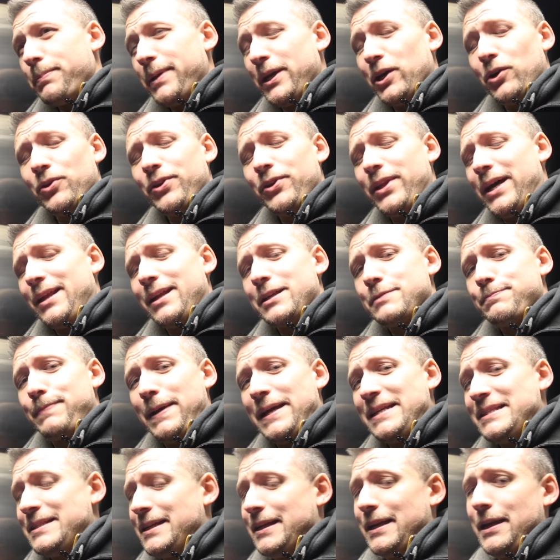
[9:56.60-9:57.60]
beyond that, that's
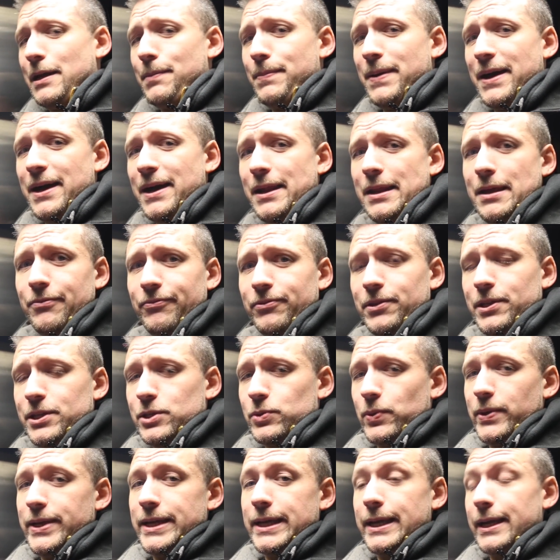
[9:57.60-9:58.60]
basically about it for
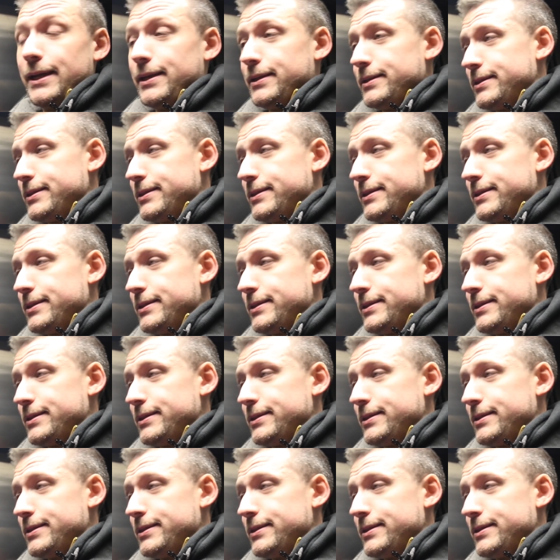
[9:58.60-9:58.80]
this week.